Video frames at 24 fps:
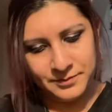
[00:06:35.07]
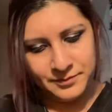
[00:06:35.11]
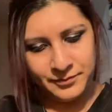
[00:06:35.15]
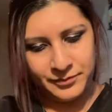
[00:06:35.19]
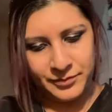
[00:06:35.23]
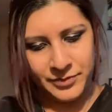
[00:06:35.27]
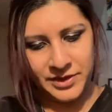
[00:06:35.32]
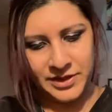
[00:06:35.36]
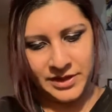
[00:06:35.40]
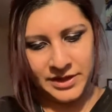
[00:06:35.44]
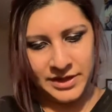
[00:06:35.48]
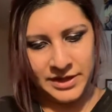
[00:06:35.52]

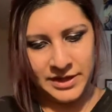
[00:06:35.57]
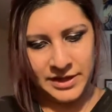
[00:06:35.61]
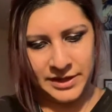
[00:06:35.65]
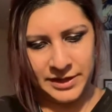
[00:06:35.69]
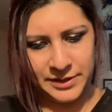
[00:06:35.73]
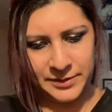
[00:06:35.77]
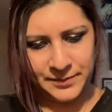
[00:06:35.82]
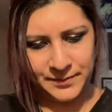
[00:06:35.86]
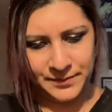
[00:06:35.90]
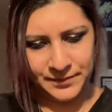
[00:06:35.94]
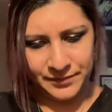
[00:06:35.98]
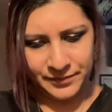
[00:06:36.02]
Okay.
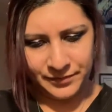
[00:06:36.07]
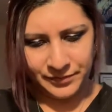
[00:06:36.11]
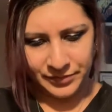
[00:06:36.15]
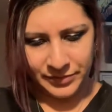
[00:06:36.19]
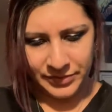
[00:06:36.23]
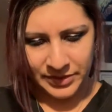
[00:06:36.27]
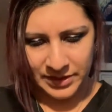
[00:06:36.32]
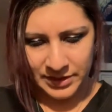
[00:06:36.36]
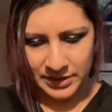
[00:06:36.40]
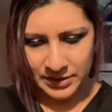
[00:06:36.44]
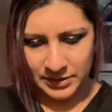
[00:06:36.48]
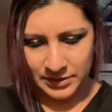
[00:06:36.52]

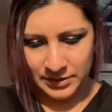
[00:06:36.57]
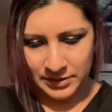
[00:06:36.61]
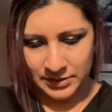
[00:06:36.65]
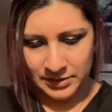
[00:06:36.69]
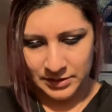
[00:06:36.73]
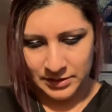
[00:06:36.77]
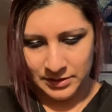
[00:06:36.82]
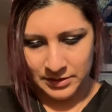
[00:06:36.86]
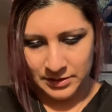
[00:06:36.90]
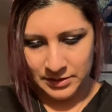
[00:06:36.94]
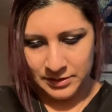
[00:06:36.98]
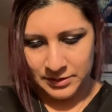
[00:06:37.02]

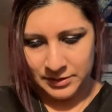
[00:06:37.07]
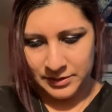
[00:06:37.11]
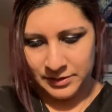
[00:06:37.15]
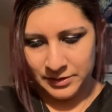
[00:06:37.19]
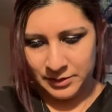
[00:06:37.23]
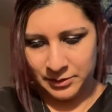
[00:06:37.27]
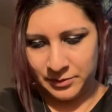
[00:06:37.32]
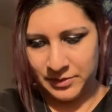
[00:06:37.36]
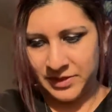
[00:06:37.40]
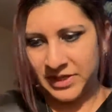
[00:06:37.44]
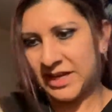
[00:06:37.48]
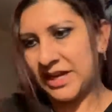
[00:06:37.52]
So
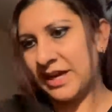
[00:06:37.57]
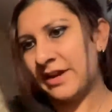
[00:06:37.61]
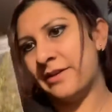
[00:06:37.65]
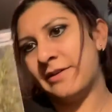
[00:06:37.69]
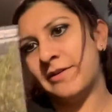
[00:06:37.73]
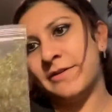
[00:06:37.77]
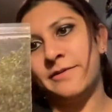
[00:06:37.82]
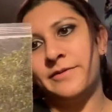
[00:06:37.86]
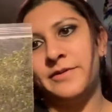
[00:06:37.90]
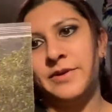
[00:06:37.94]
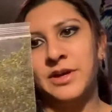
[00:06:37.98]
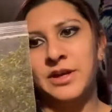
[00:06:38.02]
we
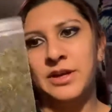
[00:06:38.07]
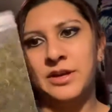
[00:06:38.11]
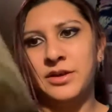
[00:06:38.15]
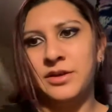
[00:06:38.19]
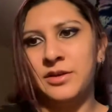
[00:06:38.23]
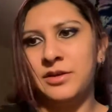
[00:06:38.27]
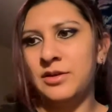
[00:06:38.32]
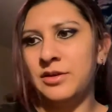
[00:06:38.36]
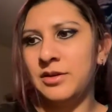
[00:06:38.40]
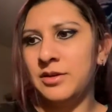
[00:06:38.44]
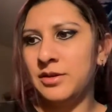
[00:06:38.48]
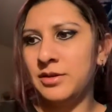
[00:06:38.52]
have,
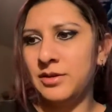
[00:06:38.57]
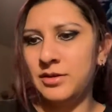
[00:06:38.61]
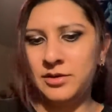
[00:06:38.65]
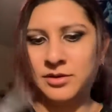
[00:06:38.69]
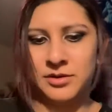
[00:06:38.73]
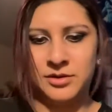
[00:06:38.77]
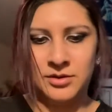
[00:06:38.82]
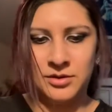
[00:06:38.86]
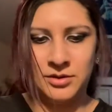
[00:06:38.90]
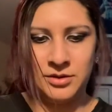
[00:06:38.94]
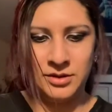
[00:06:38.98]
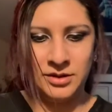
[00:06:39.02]

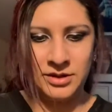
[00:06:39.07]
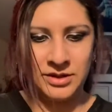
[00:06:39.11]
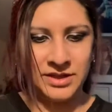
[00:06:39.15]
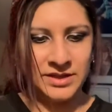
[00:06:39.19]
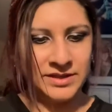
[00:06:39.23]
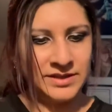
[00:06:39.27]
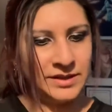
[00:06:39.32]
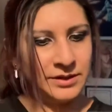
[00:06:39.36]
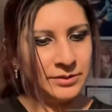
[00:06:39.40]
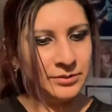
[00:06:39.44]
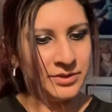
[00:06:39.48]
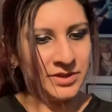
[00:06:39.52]
let's
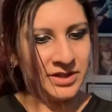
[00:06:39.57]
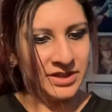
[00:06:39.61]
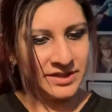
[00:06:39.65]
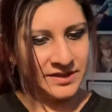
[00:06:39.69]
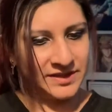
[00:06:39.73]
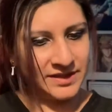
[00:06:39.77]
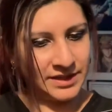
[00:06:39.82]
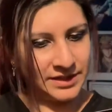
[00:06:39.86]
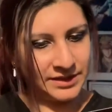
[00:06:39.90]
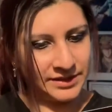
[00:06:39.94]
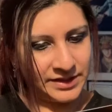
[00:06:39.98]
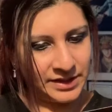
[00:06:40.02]
see what it
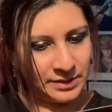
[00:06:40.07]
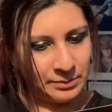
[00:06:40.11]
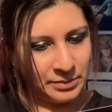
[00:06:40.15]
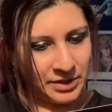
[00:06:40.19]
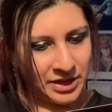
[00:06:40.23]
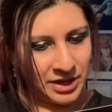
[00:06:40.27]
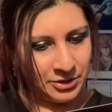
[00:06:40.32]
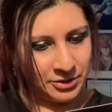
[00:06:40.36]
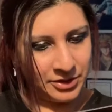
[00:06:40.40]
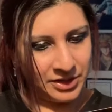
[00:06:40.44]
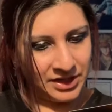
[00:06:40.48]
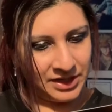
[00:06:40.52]
says.
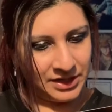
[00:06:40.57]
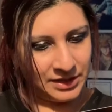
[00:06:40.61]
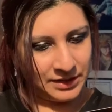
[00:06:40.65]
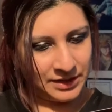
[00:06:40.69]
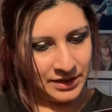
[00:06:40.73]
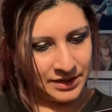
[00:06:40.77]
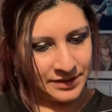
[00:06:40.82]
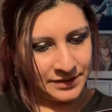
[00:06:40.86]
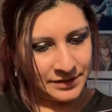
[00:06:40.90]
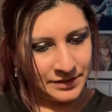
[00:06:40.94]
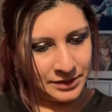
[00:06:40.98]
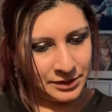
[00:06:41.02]
Empowering
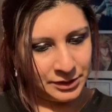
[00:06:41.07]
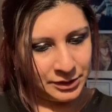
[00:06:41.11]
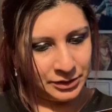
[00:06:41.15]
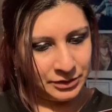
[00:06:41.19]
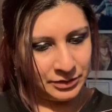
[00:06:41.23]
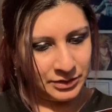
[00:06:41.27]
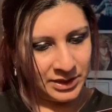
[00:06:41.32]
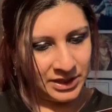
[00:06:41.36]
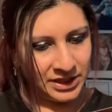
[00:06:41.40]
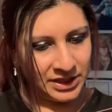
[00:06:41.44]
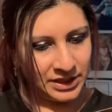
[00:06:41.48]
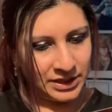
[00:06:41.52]
elixir, you
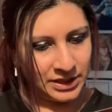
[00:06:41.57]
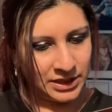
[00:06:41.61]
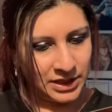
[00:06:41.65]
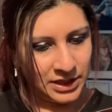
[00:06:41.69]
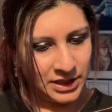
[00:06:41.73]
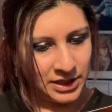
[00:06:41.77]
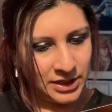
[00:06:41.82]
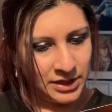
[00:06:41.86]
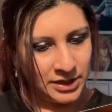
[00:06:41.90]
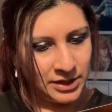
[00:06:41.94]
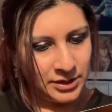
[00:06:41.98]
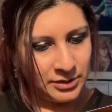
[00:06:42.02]
need
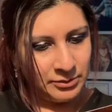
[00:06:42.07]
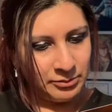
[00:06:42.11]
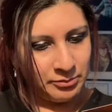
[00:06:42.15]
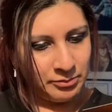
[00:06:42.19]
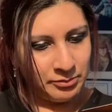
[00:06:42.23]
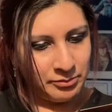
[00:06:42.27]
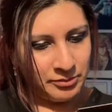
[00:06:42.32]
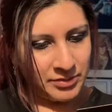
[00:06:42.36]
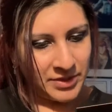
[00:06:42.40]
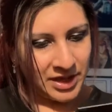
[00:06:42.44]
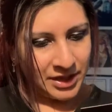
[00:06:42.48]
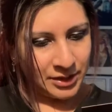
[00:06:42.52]

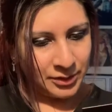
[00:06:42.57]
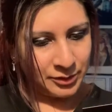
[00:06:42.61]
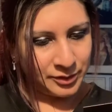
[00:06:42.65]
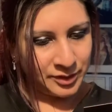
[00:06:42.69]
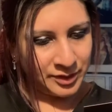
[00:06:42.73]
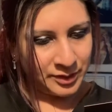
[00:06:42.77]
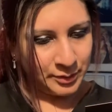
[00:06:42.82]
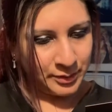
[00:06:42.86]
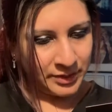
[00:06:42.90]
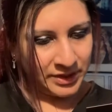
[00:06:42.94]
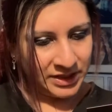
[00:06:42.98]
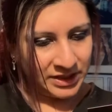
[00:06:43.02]
meadow
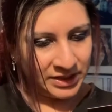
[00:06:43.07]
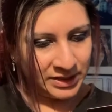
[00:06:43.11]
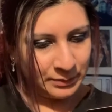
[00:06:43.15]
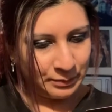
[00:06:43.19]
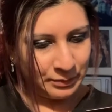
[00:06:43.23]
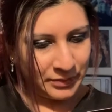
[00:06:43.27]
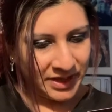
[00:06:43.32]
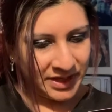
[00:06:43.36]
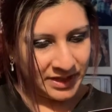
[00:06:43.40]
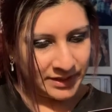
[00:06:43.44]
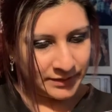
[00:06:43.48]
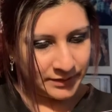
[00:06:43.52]
sweet,
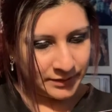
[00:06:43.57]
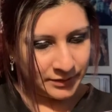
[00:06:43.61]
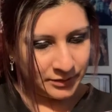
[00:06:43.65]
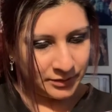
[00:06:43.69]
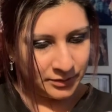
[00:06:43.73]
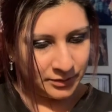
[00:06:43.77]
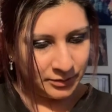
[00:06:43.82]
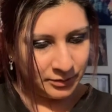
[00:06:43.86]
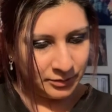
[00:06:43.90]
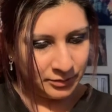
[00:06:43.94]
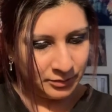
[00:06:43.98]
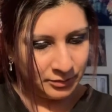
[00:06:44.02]

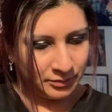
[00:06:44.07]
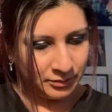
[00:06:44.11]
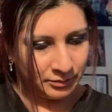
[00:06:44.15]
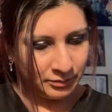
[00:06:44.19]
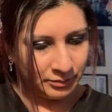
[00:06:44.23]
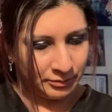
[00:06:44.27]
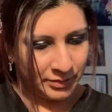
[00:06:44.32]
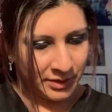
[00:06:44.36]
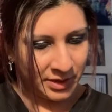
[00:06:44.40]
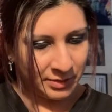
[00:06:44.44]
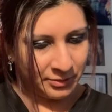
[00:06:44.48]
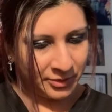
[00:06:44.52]
basil,
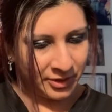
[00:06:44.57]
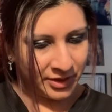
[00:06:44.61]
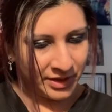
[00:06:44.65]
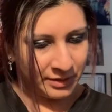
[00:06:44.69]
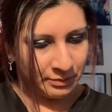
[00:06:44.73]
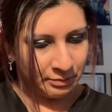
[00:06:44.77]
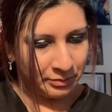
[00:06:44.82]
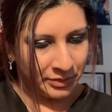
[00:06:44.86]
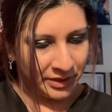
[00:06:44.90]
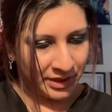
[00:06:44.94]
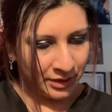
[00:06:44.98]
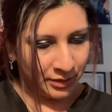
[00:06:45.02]

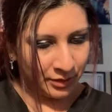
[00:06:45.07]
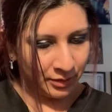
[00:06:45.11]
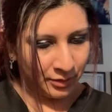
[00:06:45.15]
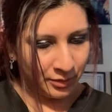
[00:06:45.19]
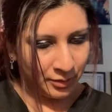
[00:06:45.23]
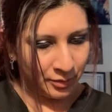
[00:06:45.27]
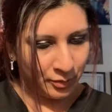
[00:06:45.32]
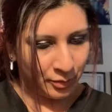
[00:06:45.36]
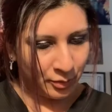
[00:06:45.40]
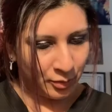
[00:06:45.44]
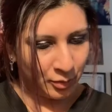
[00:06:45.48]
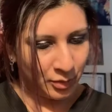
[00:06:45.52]
pomegranate peel,
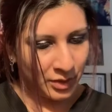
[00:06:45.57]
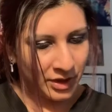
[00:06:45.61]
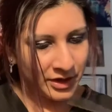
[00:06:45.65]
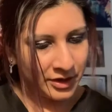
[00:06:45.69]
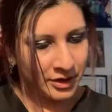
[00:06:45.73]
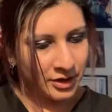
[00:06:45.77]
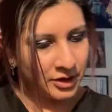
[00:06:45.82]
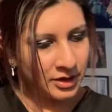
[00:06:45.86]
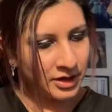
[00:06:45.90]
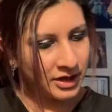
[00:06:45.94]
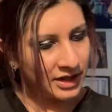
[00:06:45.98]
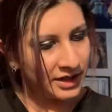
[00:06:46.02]

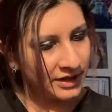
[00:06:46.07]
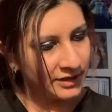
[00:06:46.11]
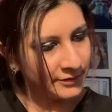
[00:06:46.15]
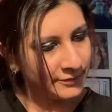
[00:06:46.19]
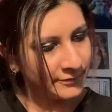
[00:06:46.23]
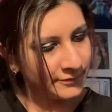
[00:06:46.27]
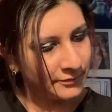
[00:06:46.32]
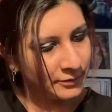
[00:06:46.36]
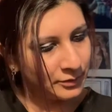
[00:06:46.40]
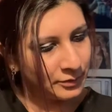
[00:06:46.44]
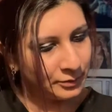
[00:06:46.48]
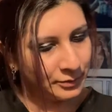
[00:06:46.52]
water, and a
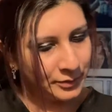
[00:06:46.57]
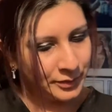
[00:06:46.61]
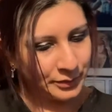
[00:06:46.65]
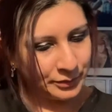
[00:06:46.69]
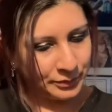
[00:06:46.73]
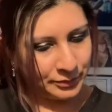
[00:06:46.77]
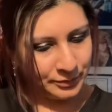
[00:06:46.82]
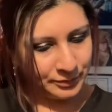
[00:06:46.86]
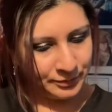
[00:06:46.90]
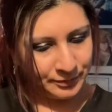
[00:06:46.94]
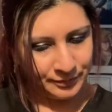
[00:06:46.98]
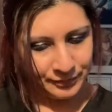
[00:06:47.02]
full
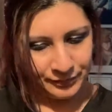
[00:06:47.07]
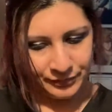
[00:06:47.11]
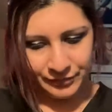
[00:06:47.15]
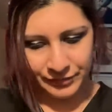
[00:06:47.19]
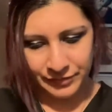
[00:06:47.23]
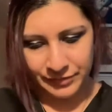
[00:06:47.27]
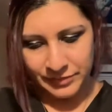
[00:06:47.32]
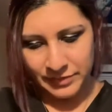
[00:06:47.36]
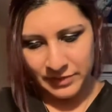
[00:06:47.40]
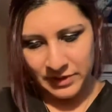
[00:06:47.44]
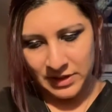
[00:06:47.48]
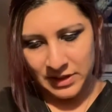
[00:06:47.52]
moon.
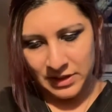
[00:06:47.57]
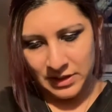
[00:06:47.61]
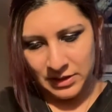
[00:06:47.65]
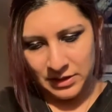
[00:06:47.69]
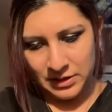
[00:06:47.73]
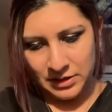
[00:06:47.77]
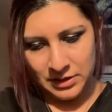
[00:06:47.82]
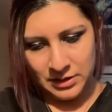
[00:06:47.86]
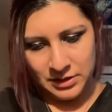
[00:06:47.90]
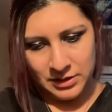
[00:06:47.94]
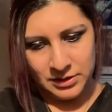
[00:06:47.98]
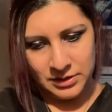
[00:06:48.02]

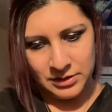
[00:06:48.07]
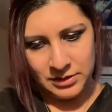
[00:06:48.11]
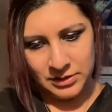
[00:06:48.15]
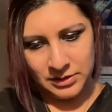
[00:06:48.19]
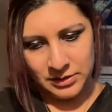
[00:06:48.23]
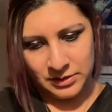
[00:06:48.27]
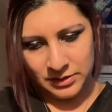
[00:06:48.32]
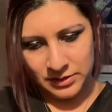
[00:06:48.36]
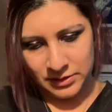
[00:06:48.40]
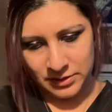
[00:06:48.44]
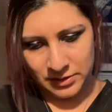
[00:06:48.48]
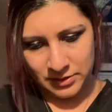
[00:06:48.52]

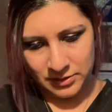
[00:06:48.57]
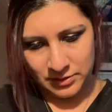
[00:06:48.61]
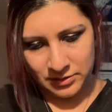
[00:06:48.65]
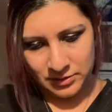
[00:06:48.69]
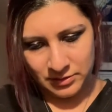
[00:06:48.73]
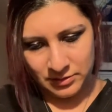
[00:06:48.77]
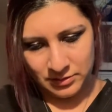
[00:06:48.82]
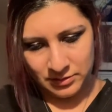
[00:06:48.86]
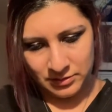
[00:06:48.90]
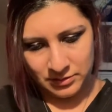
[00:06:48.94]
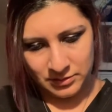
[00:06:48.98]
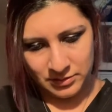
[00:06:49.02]

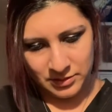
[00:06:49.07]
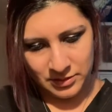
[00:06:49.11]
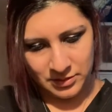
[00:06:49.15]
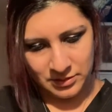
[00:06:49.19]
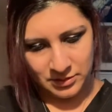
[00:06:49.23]
So